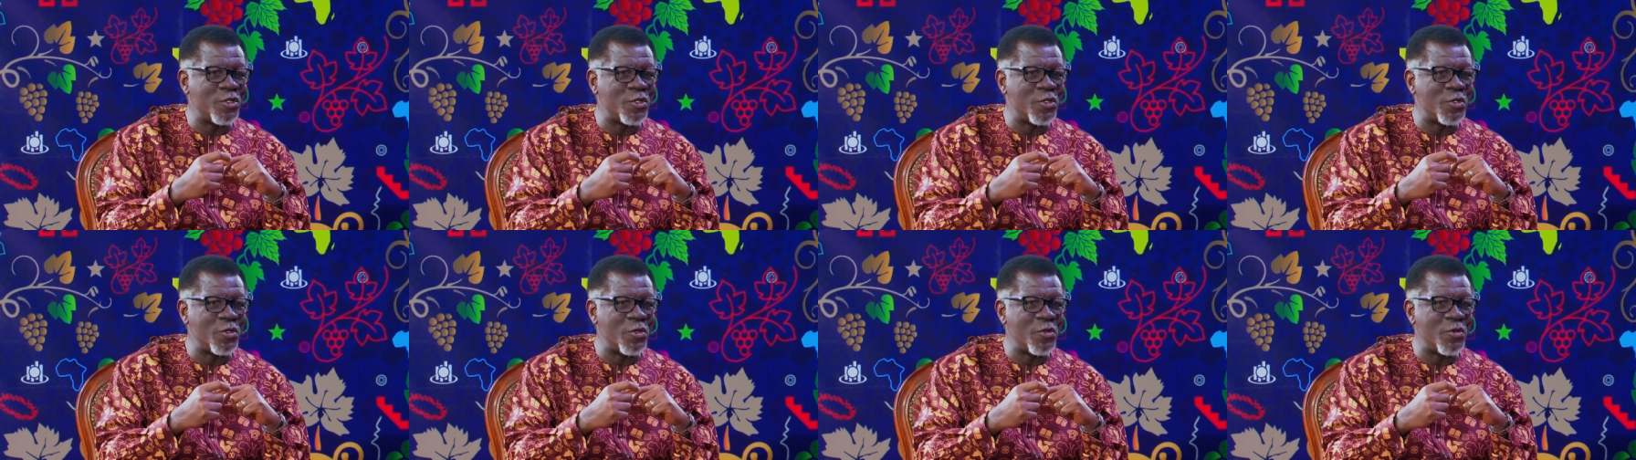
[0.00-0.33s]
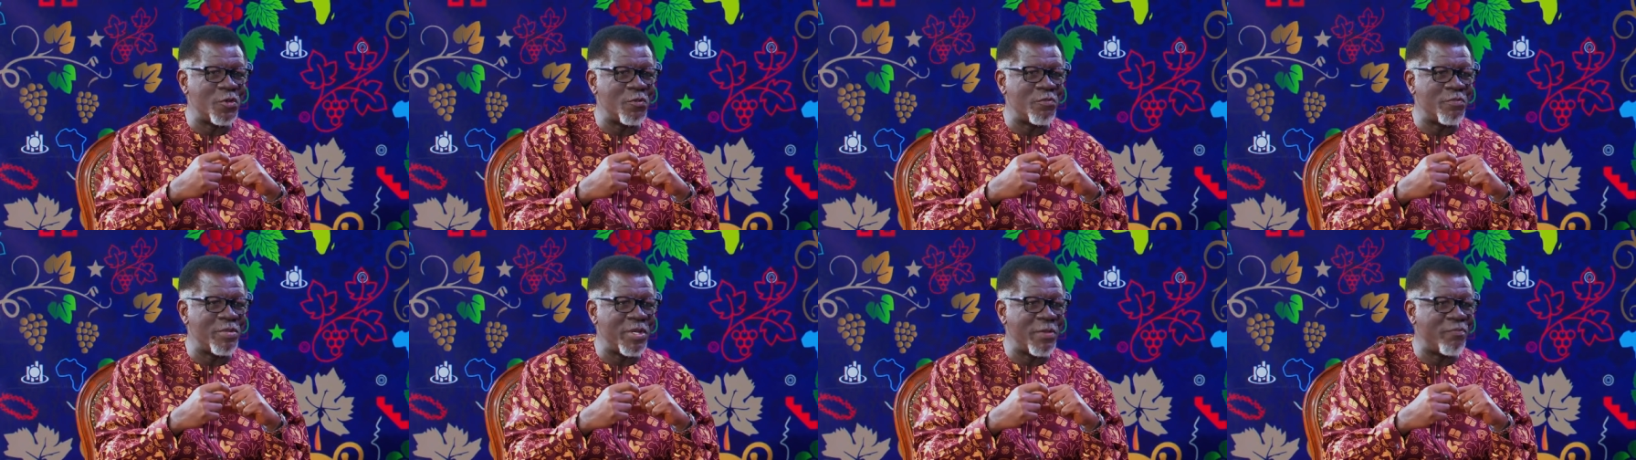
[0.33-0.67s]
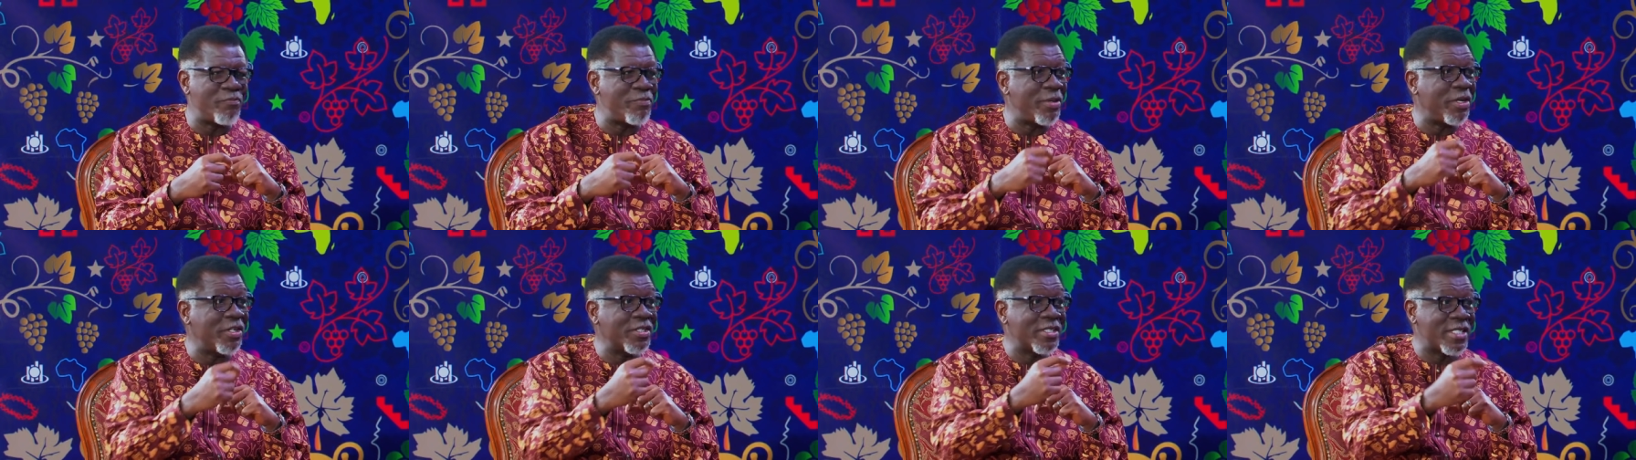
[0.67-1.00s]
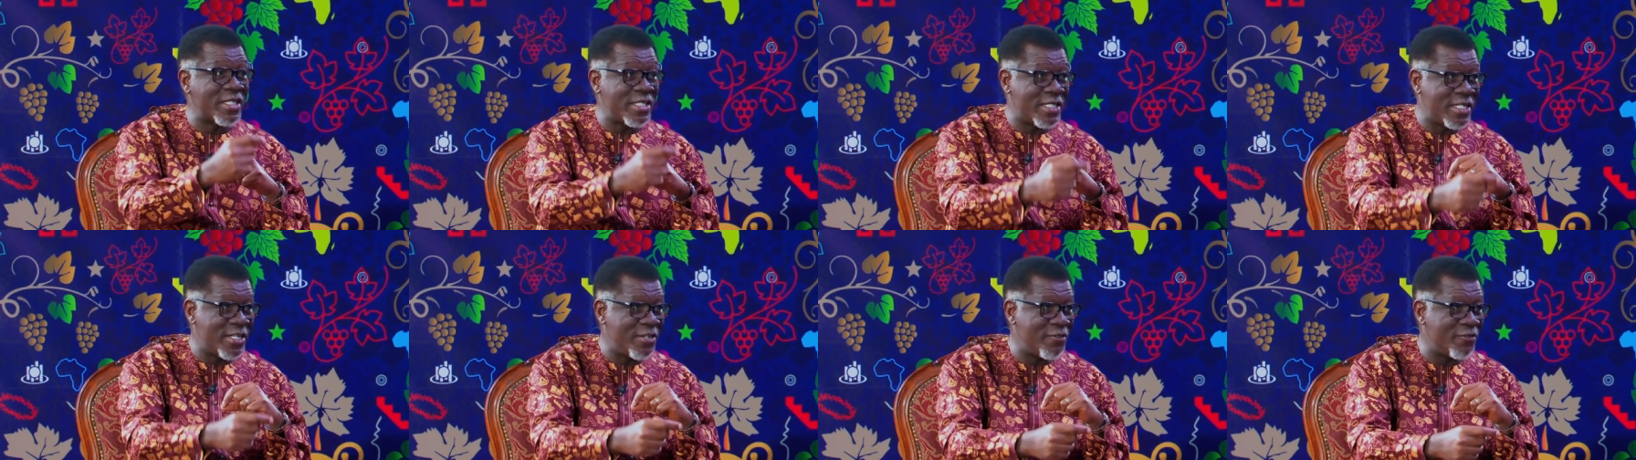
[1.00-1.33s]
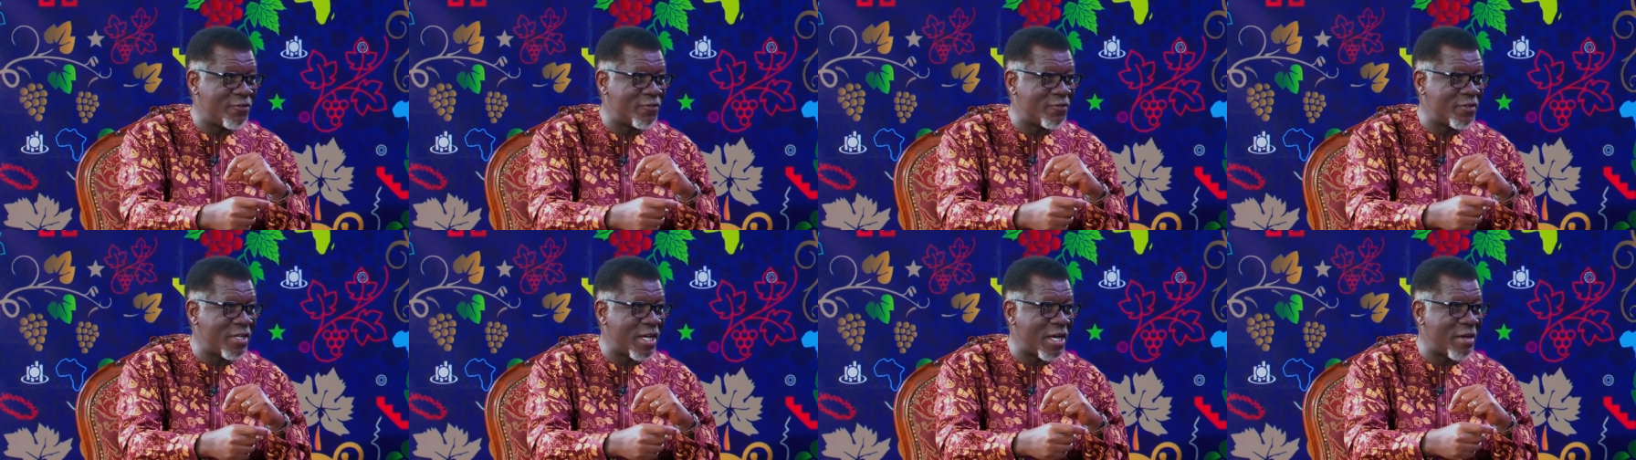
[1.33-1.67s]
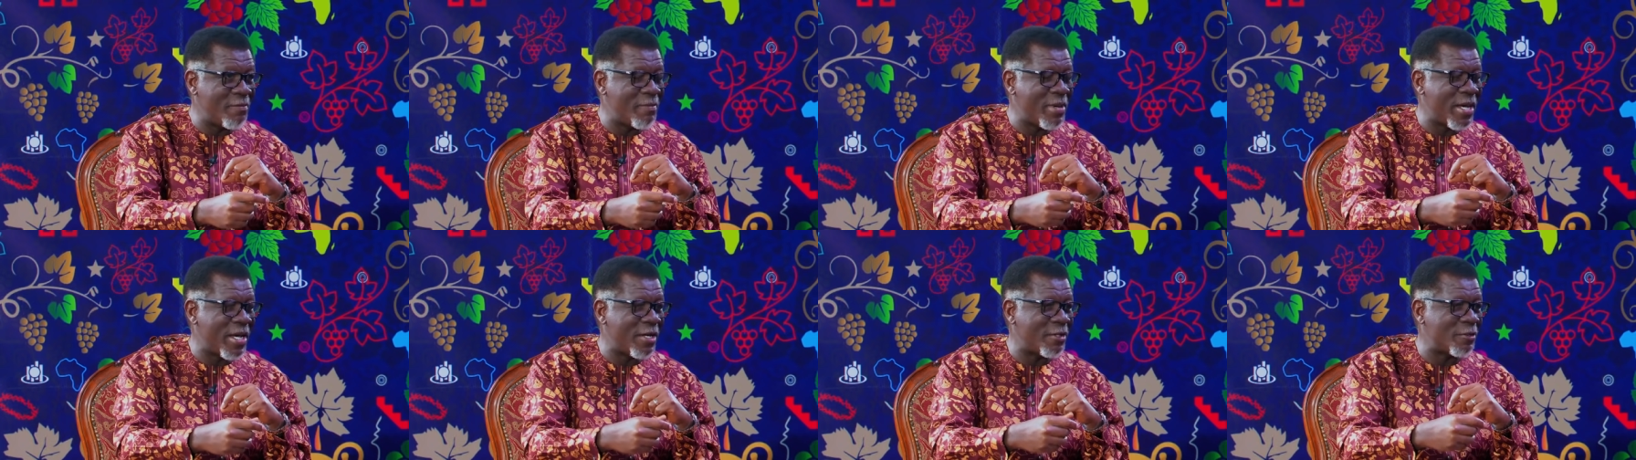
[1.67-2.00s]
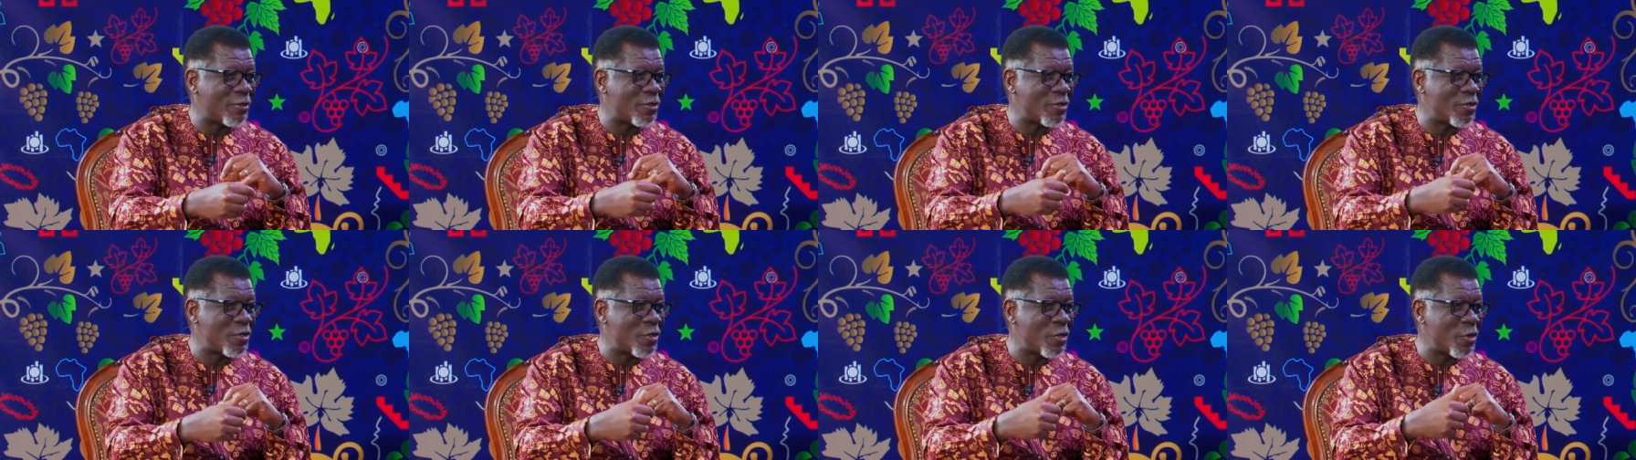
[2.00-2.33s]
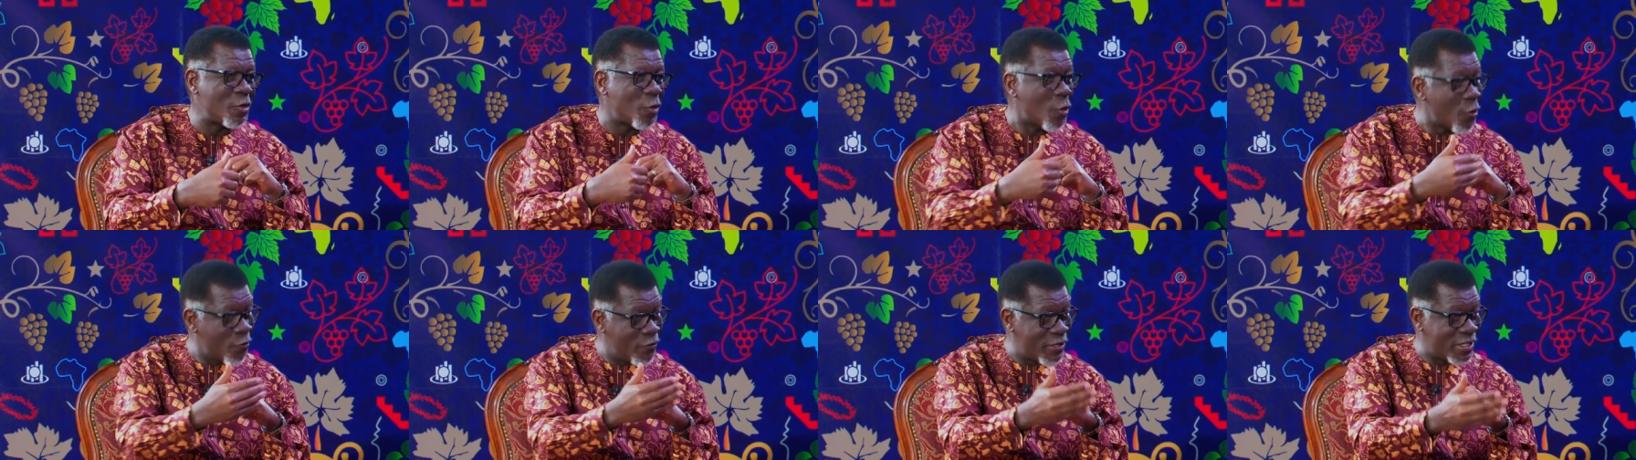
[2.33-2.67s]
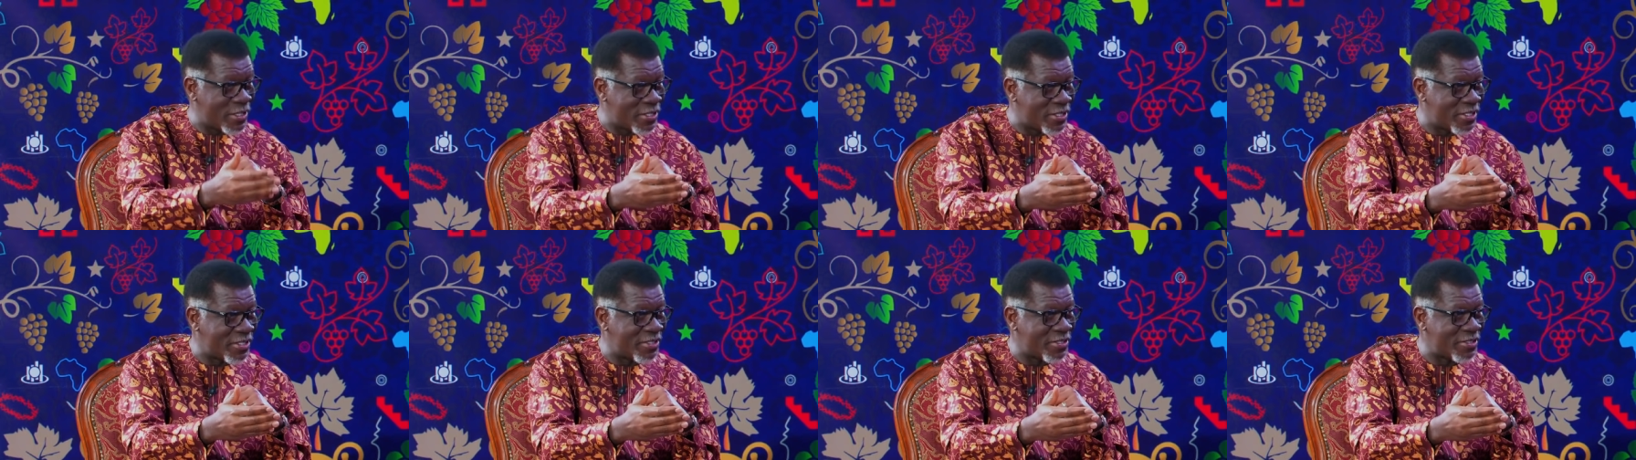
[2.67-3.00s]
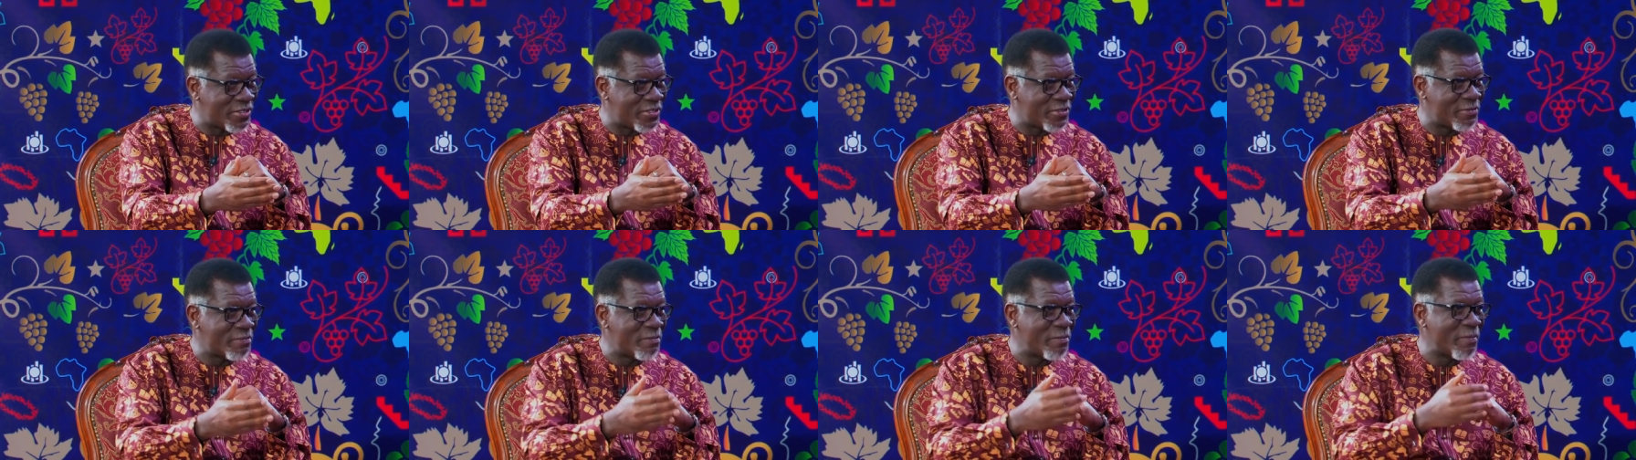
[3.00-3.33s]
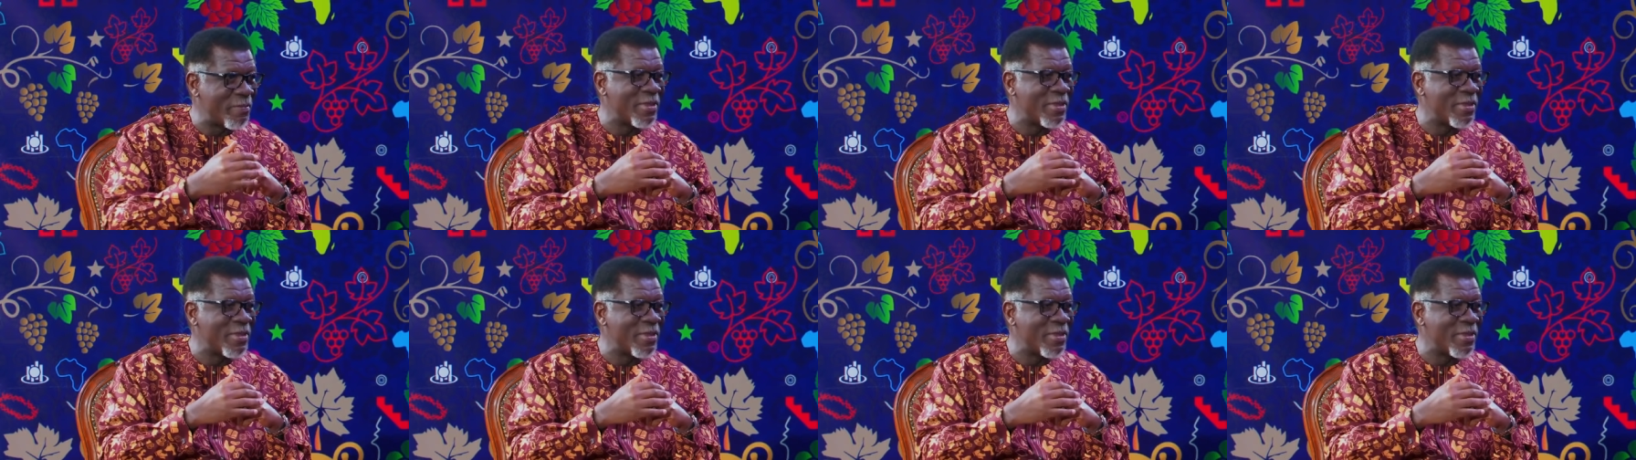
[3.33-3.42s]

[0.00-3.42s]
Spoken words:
to be positive about your overtures.